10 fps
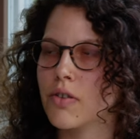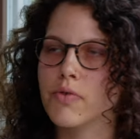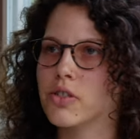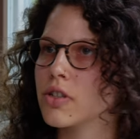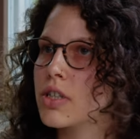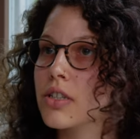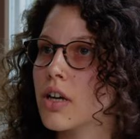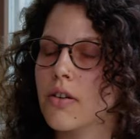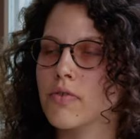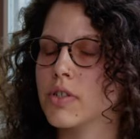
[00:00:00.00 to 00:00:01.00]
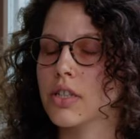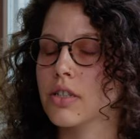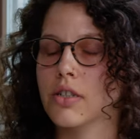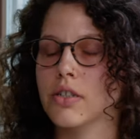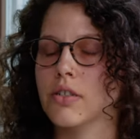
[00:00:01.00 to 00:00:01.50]
of a certain of
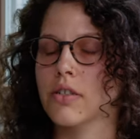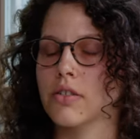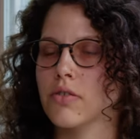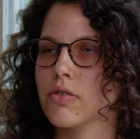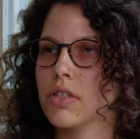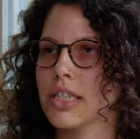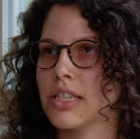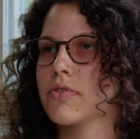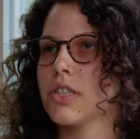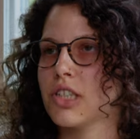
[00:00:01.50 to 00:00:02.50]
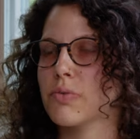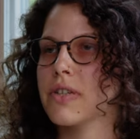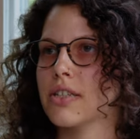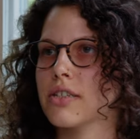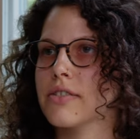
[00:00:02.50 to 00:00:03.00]
a, a totally different sphere.